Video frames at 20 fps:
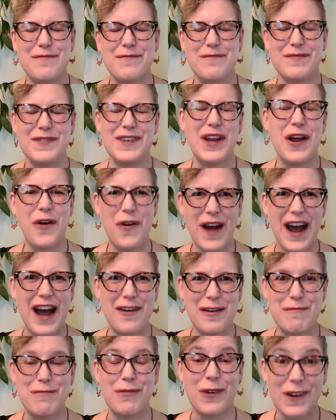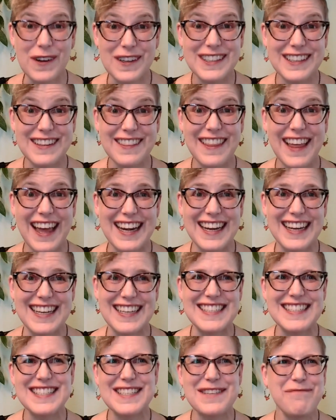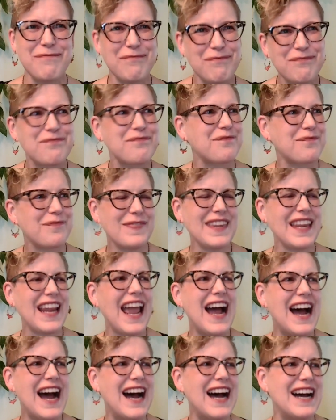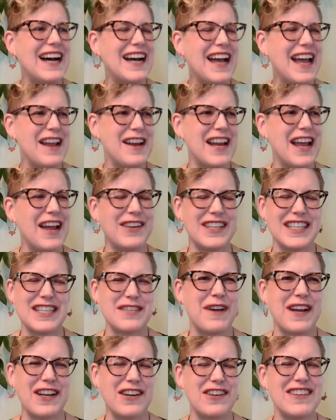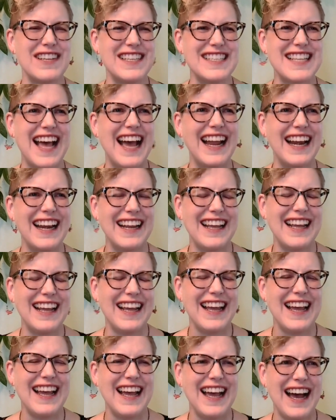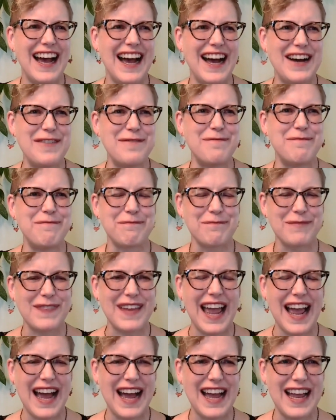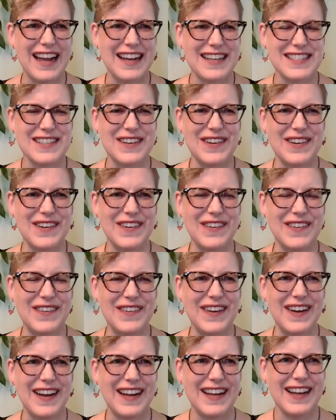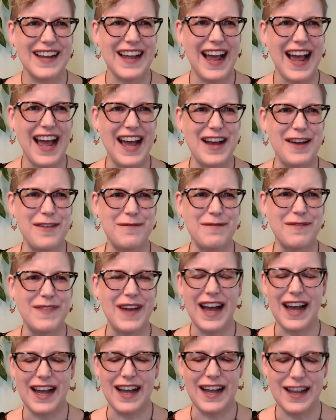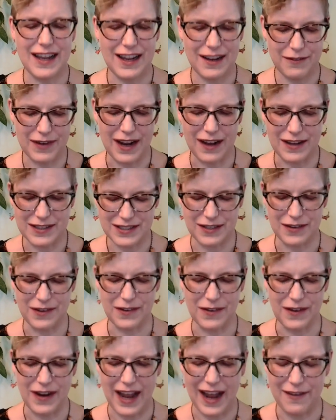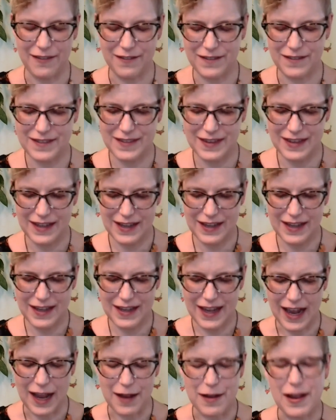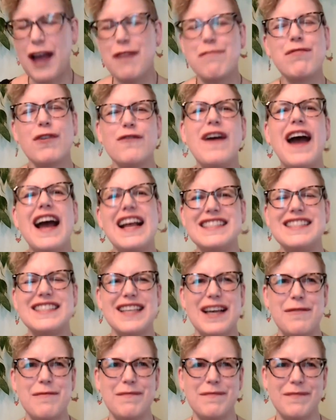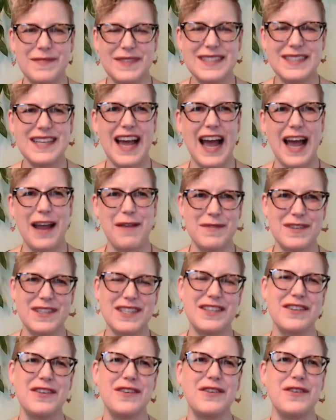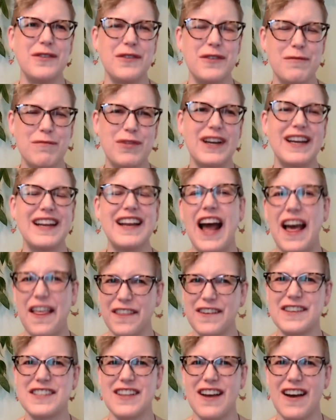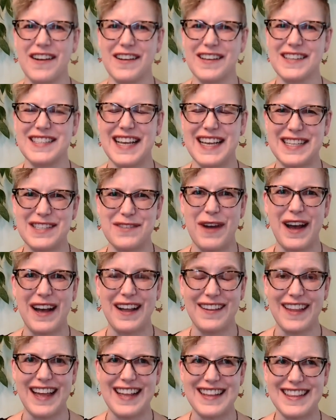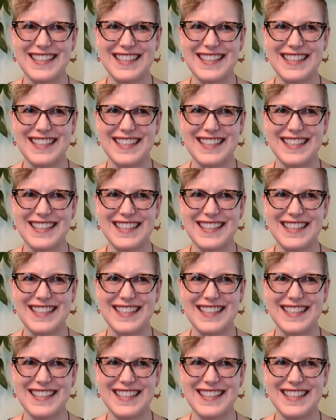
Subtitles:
know how important that is, and I would just want to increase that. I also, we also have, I provide some time to put in other songs as well that the